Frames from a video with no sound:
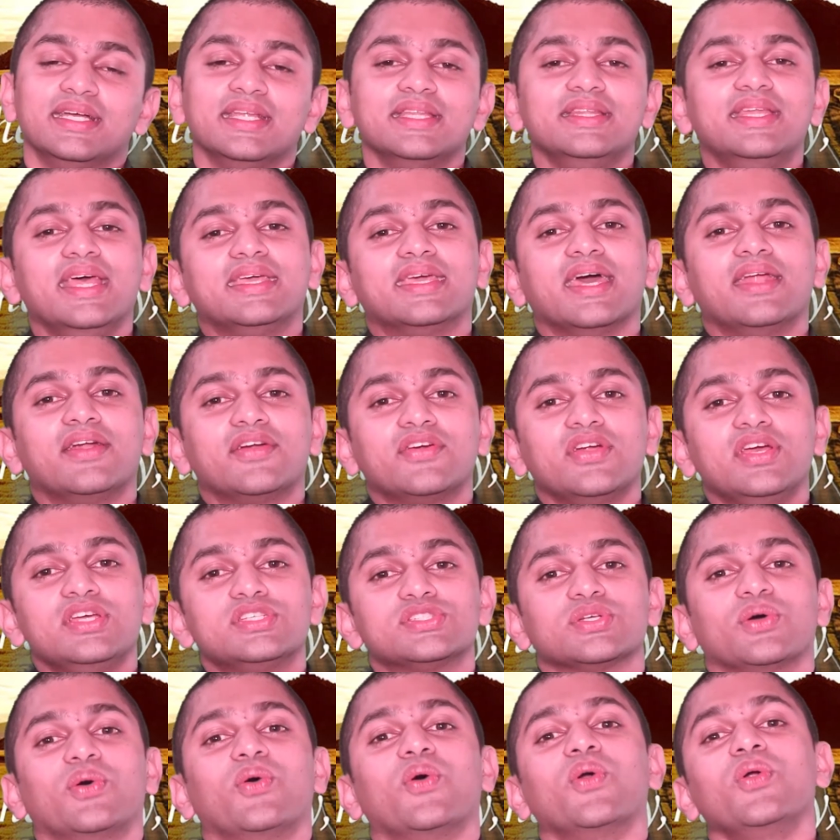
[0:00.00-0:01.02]
they can
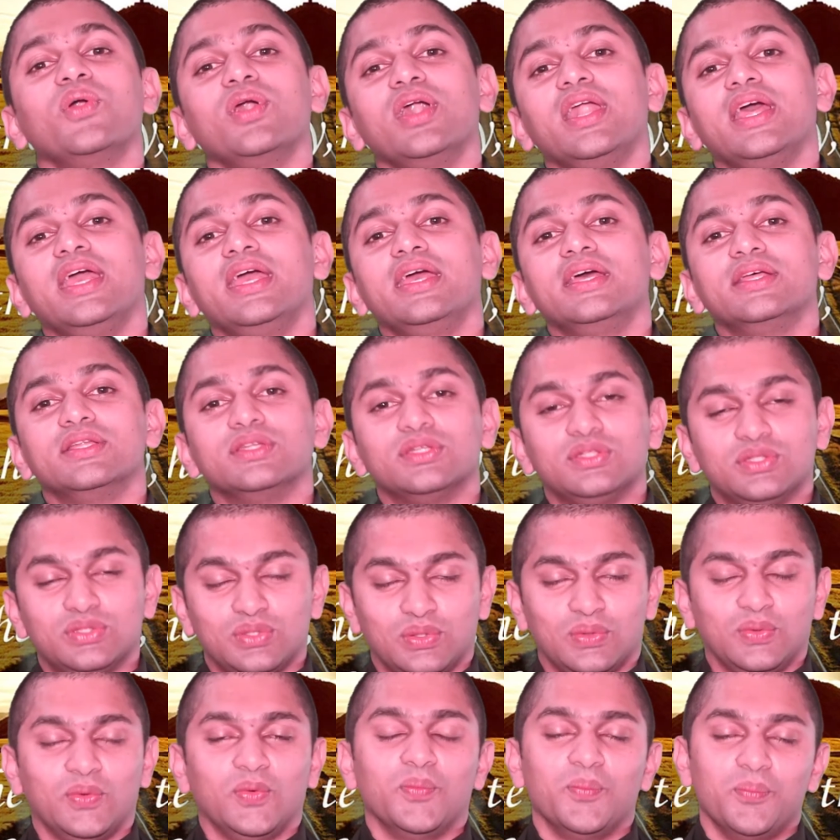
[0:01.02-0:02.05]
reach only
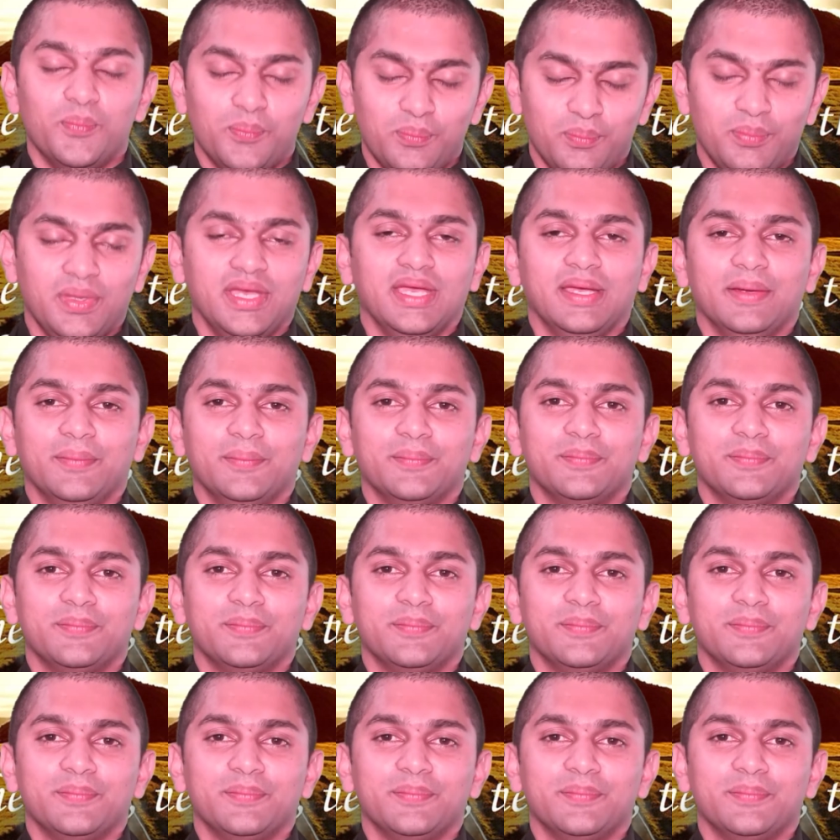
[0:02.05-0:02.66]
through me.